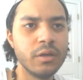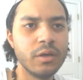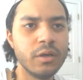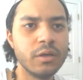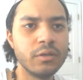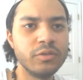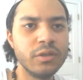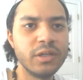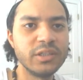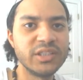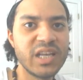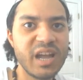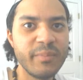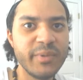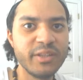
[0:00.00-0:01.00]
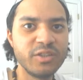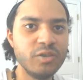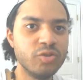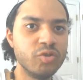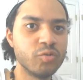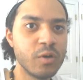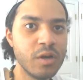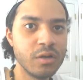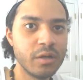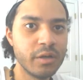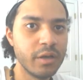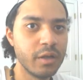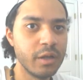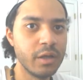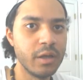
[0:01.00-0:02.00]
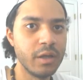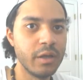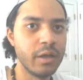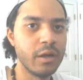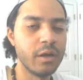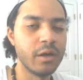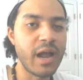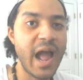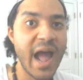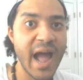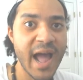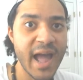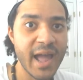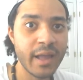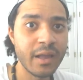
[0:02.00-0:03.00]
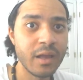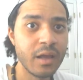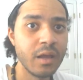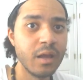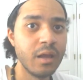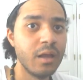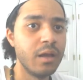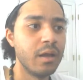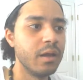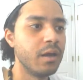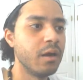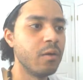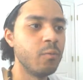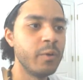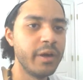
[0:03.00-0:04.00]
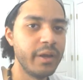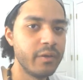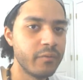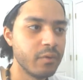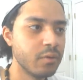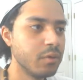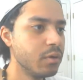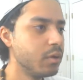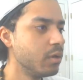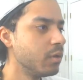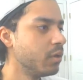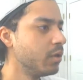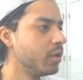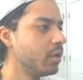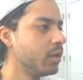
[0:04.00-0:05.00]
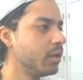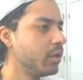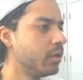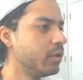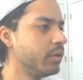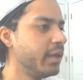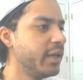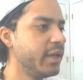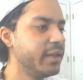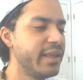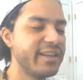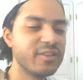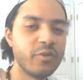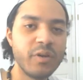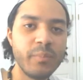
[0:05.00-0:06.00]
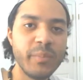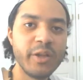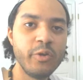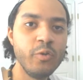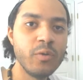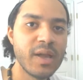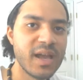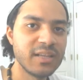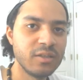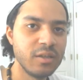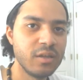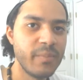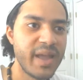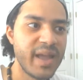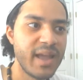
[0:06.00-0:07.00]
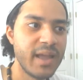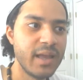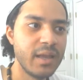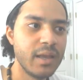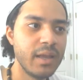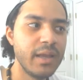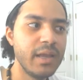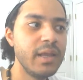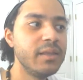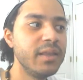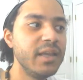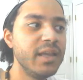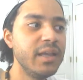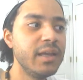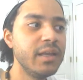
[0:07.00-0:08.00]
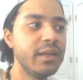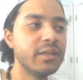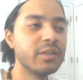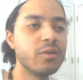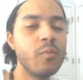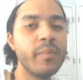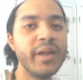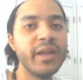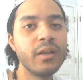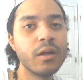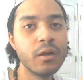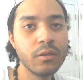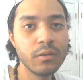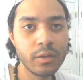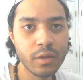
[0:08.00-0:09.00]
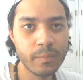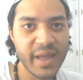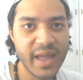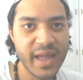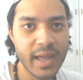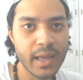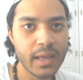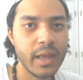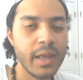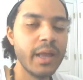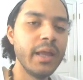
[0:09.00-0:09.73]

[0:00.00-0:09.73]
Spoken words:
her assignments drunk or high or whatever, then that's going to make you guys look bad. And then it's going to make her look bad.